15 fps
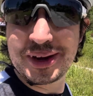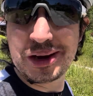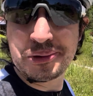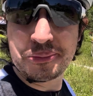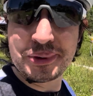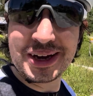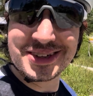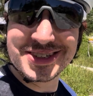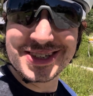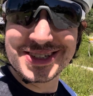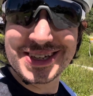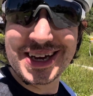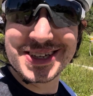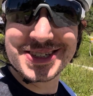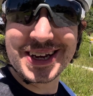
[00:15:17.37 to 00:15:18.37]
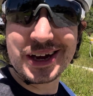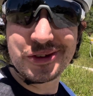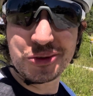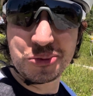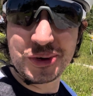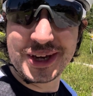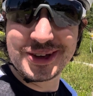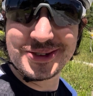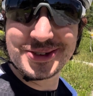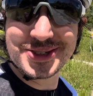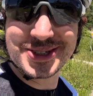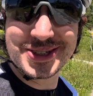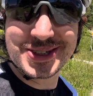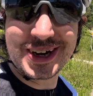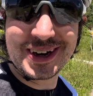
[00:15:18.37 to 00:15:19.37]
I'm about to test out the wheels,
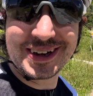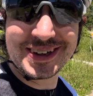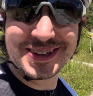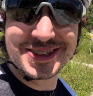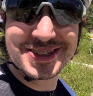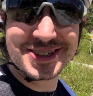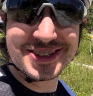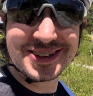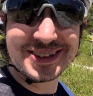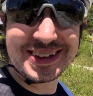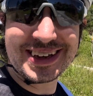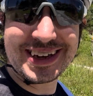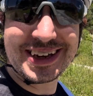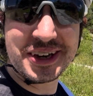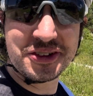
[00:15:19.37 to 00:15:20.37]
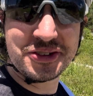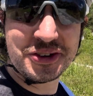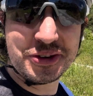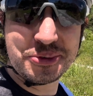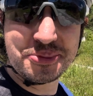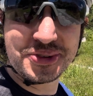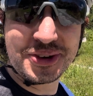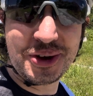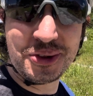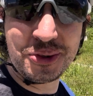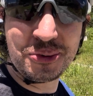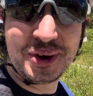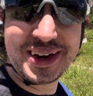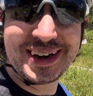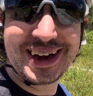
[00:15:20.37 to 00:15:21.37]
the tires, the inner tubes on the
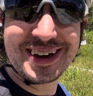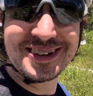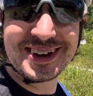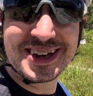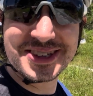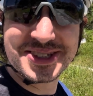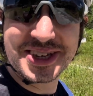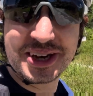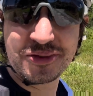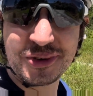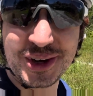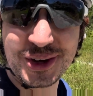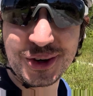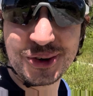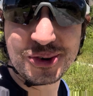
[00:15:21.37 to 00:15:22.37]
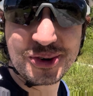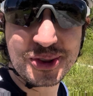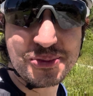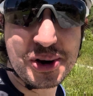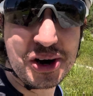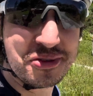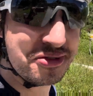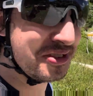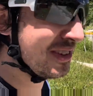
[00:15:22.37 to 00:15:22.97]
way down. Let's see if we can cook them off.